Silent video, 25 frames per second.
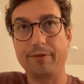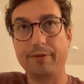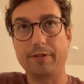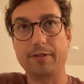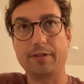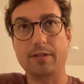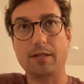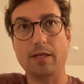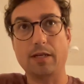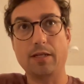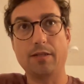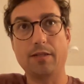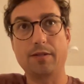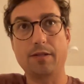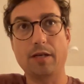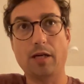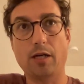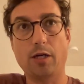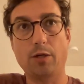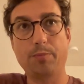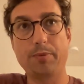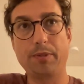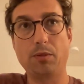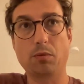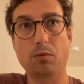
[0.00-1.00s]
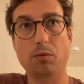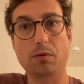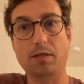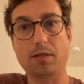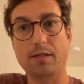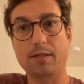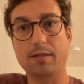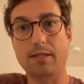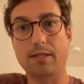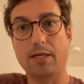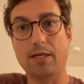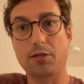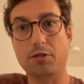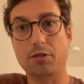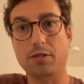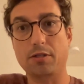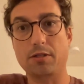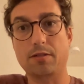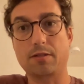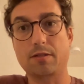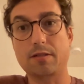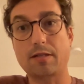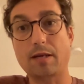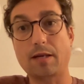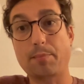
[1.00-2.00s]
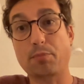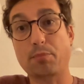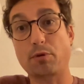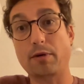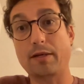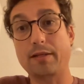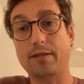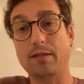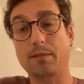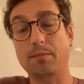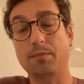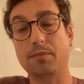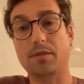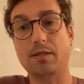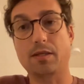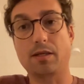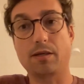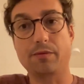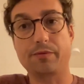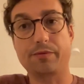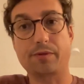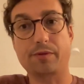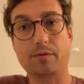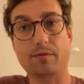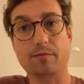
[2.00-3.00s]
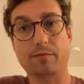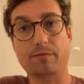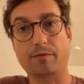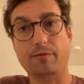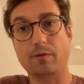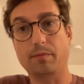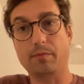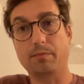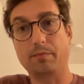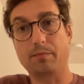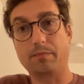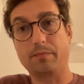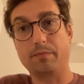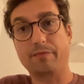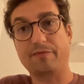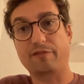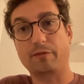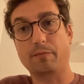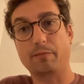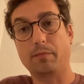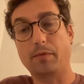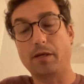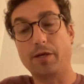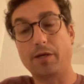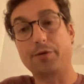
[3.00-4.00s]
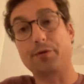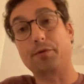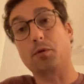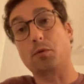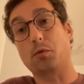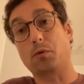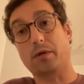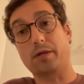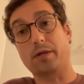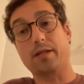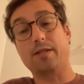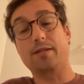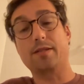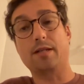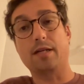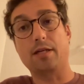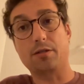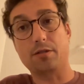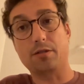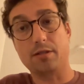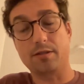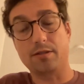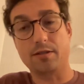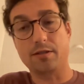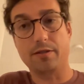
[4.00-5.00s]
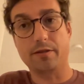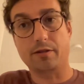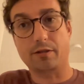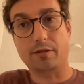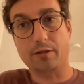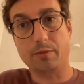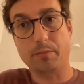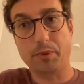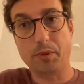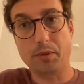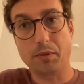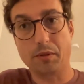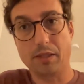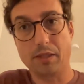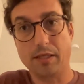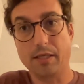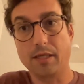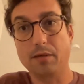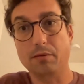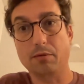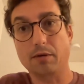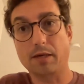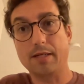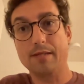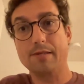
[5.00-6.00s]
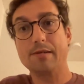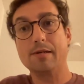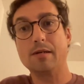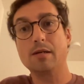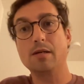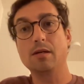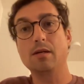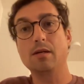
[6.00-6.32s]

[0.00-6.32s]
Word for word: is is helping organizations separate themselves from from other organizations in their community, right?